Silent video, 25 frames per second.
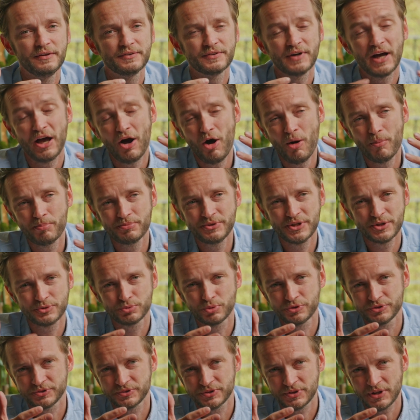So I hope
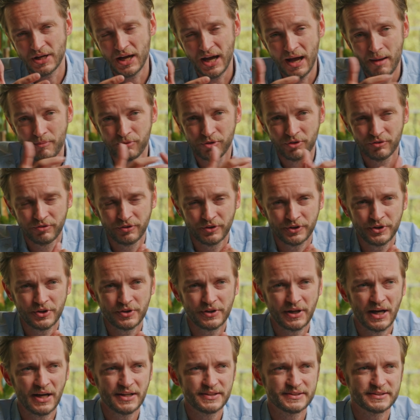this was helpful for
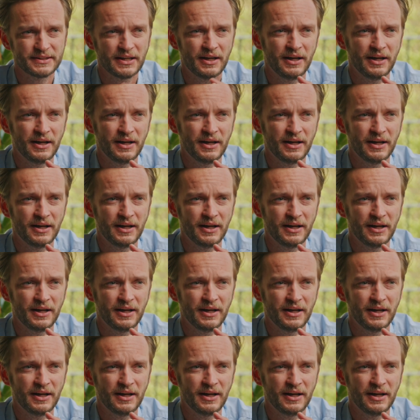you guys.